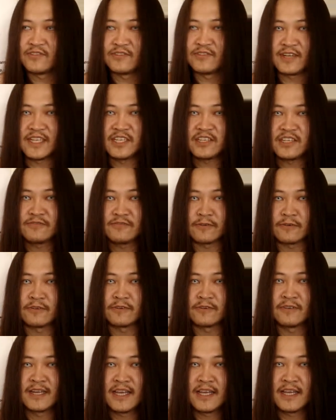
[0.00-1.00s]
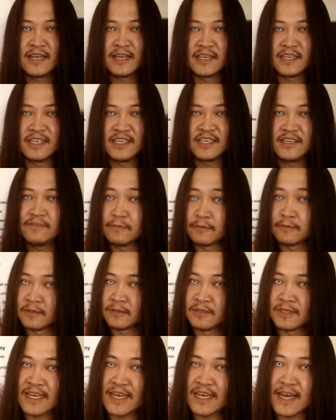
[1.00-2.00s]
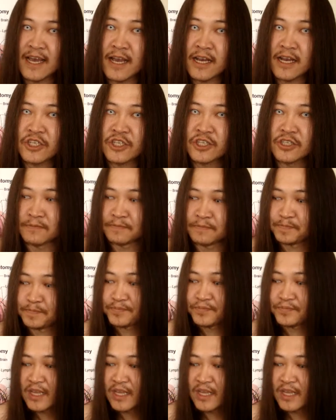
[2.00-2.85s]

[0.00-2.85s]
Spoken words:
ready for evil action.